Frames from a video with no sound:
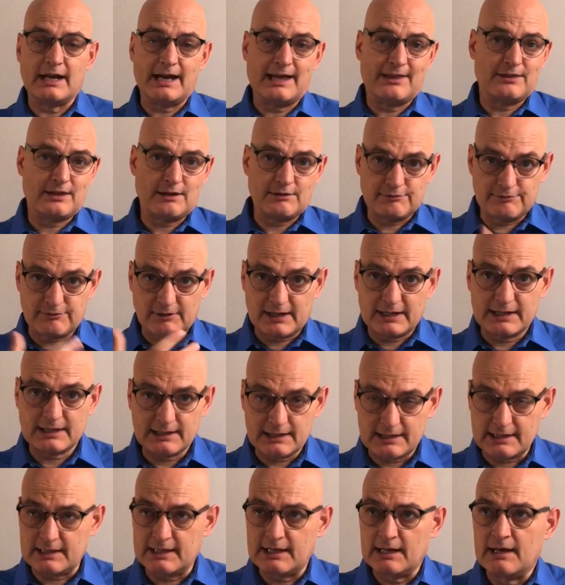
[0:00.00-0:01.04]
and then
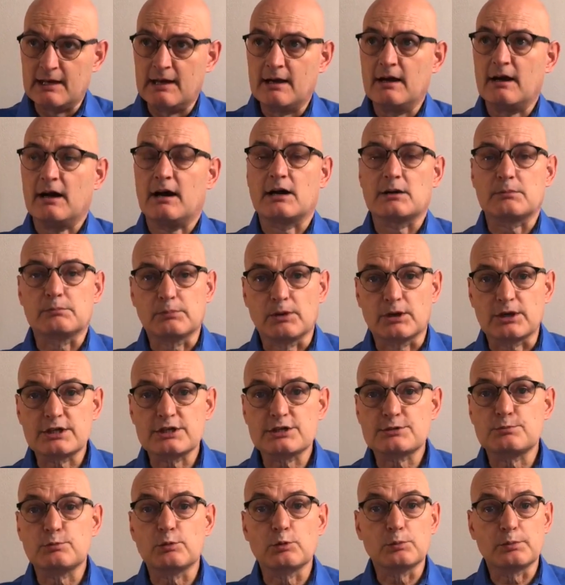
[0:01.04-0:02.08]
finally our
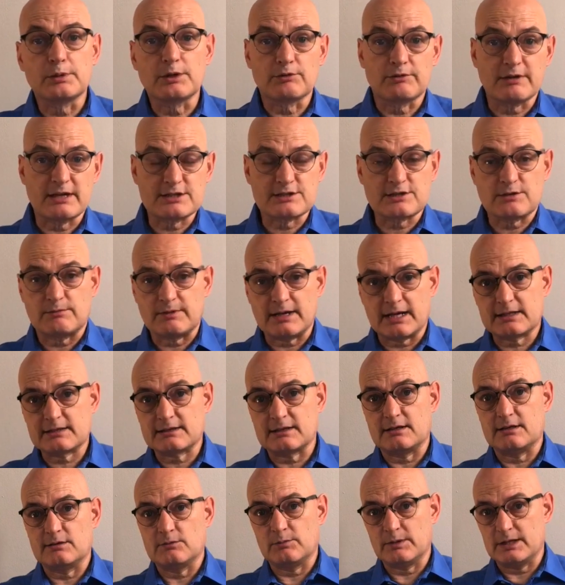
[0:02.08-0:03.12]
bodies will be
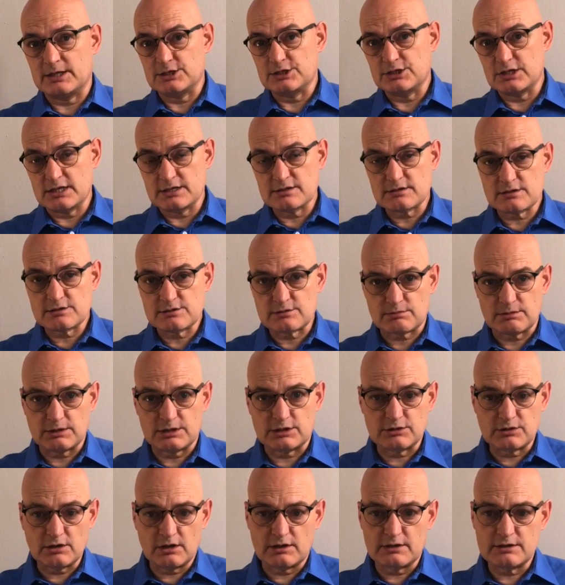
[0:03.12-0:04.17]
resurrected when Jesus
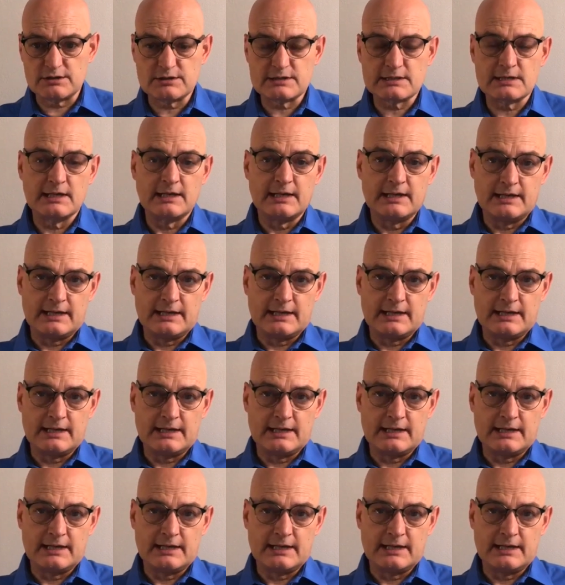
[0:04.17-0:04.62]
returns,